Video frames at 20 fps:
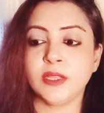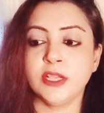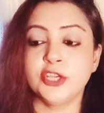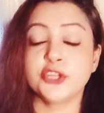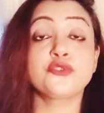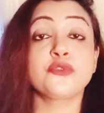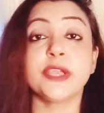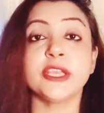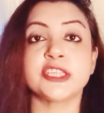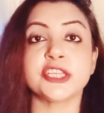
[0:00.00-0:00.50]

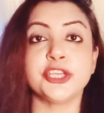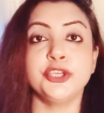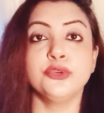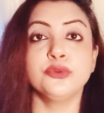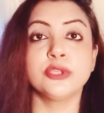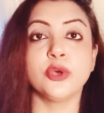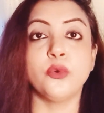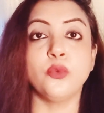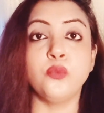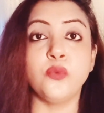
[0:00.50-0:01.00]
treating you
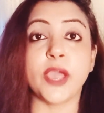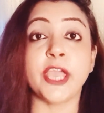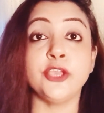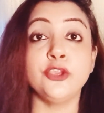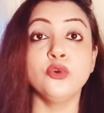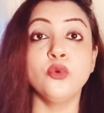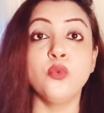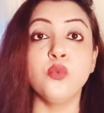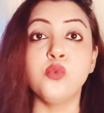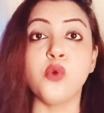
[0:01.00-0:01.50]
the way
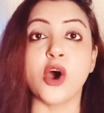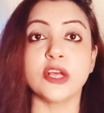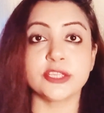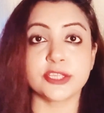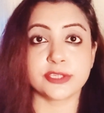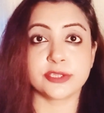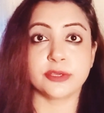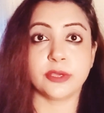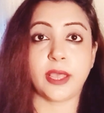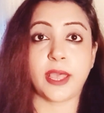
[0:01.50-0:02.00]
you
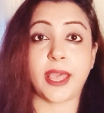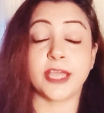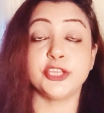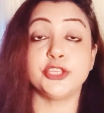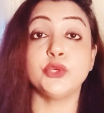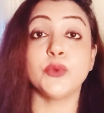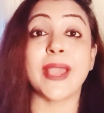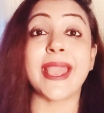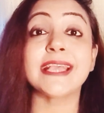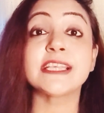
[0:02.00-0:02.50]
want and
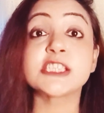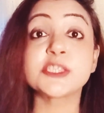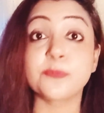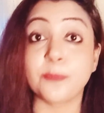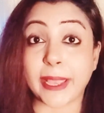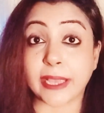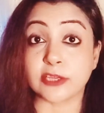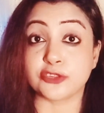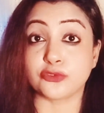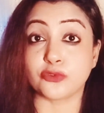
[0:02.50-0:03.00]
you
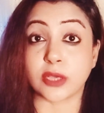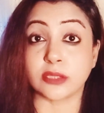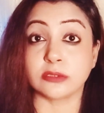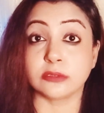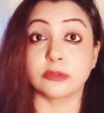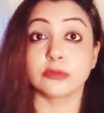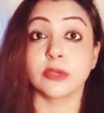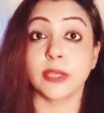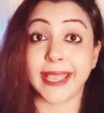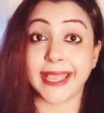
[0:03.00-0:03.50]
expect
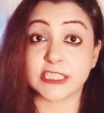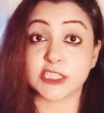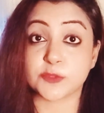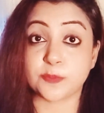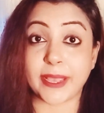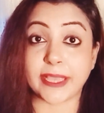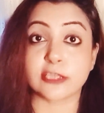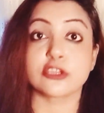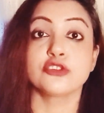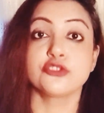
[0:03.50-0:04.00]

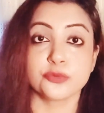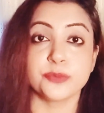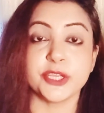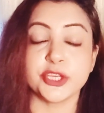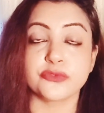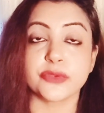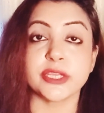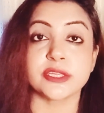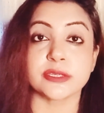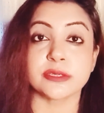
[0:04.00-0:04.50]
to be
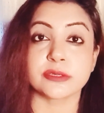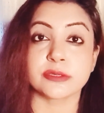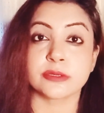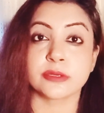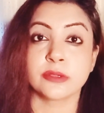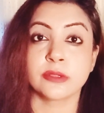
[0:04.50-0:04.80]
treated.